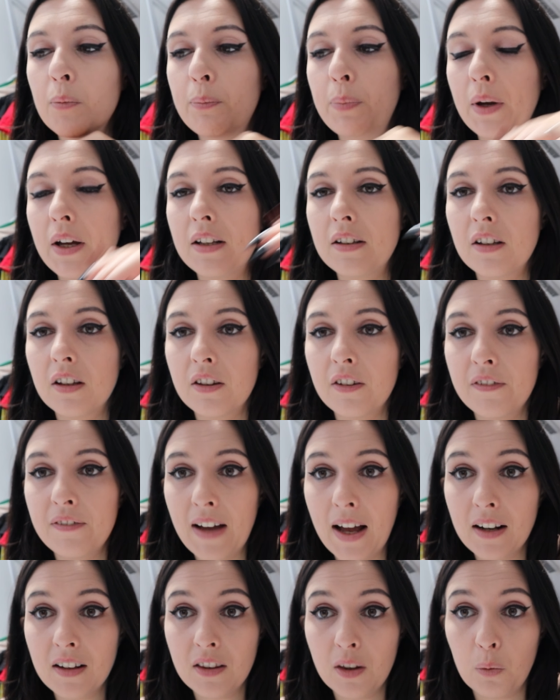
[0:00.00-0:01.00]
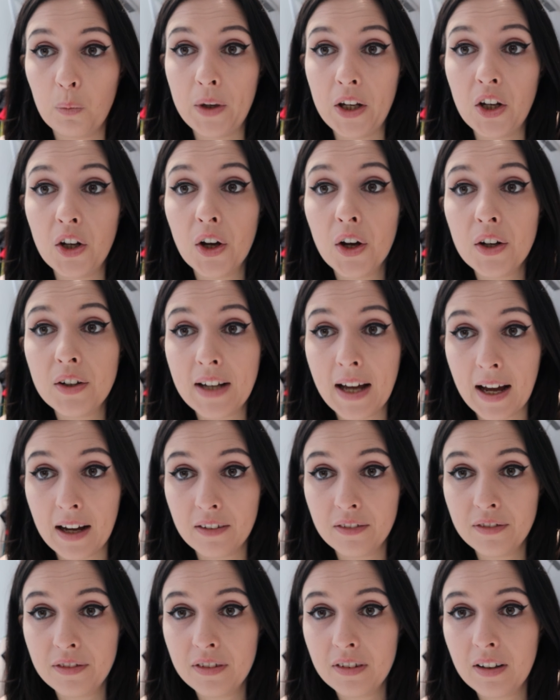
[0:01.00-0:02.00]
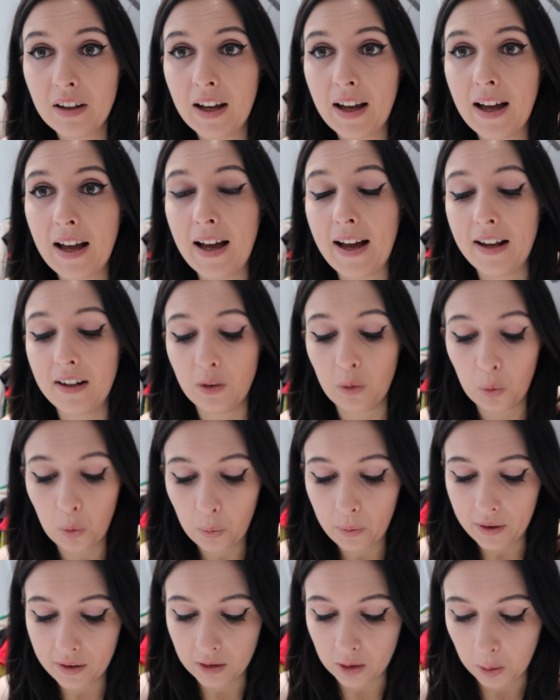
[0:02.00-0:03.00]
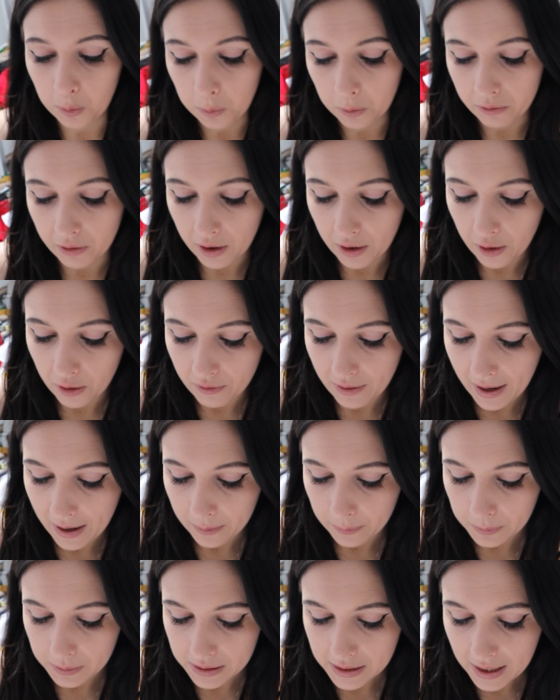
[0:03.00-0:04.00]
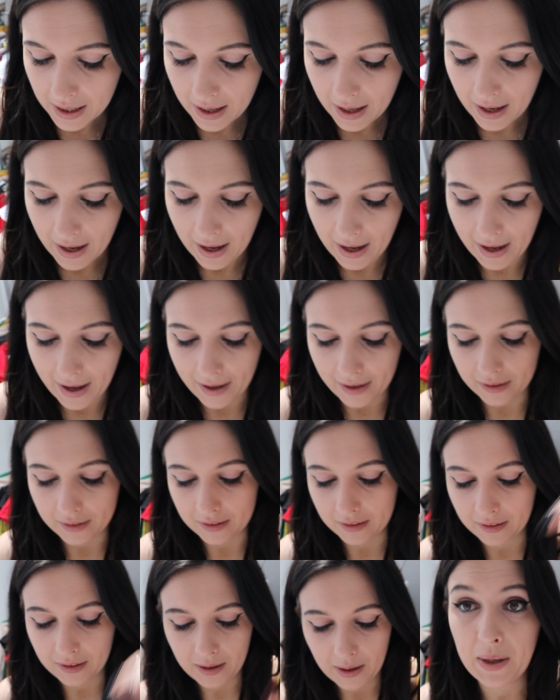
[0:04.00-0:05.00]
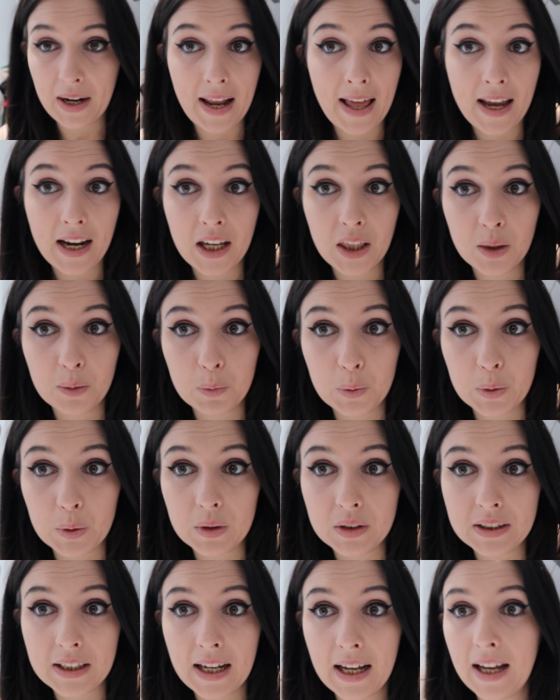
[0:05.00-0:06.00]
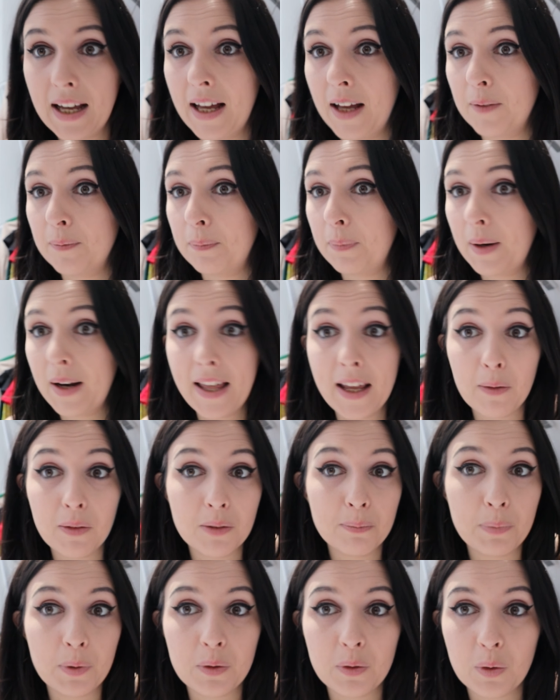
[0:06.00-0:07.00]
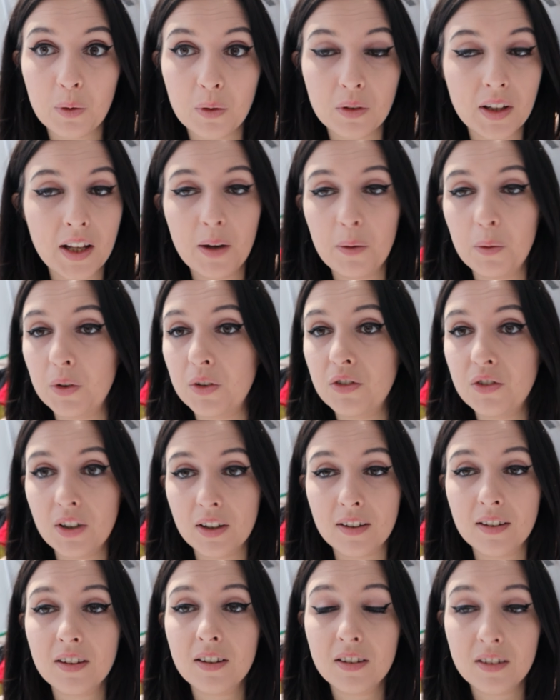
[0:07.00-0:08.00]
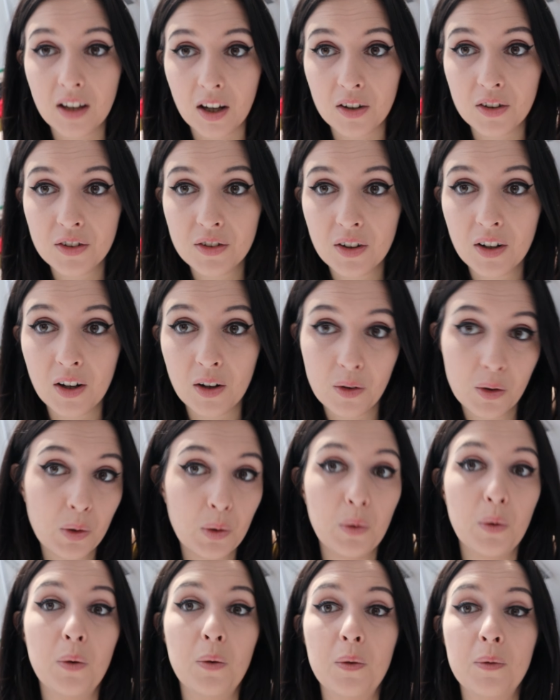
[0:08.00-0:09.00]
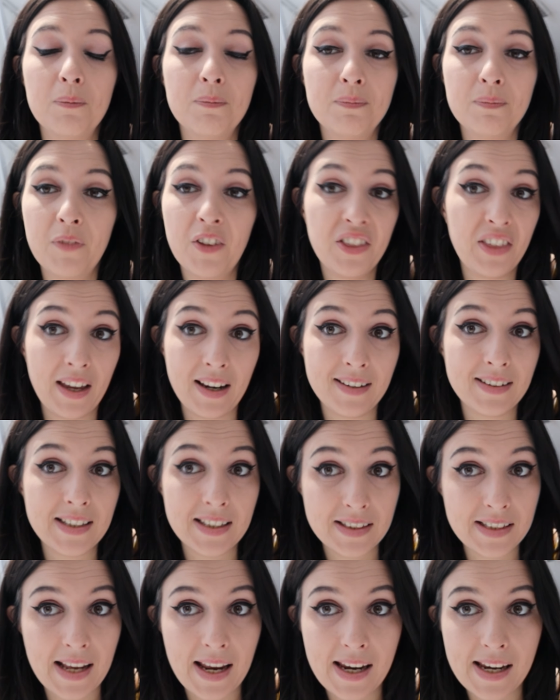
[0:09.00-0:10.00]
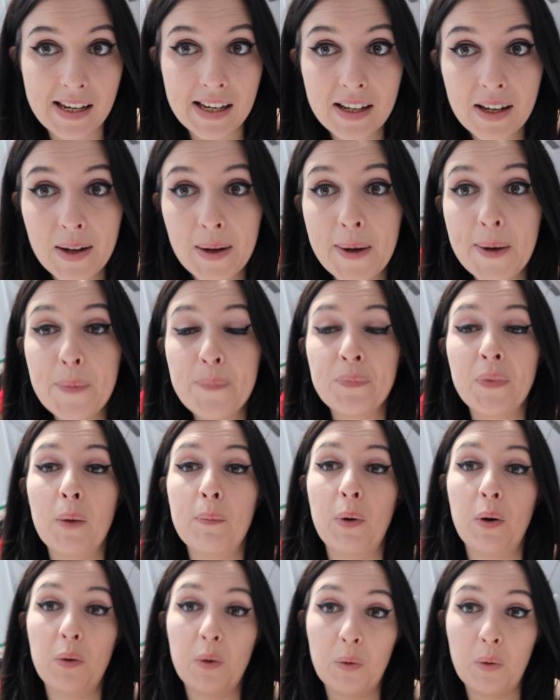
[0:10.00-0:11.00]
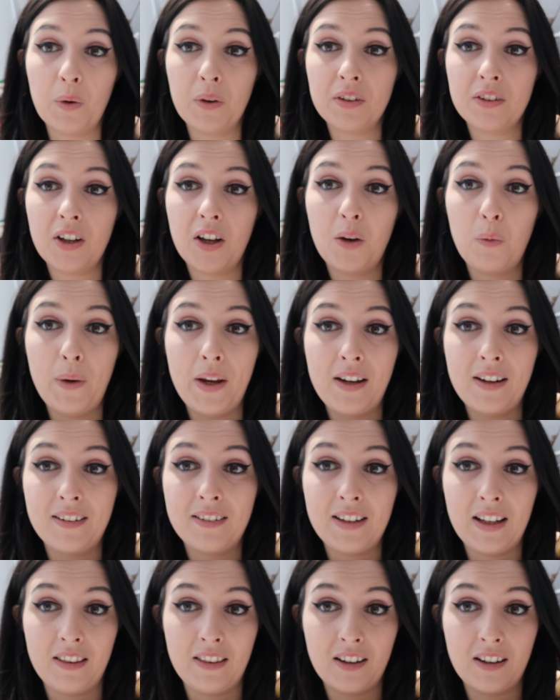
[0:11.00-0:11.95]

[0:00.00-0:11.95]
but the fact that we could have, and all these dogs were running around and playing in the water and playing with balls, it was just such a cool thing to see. But also we could see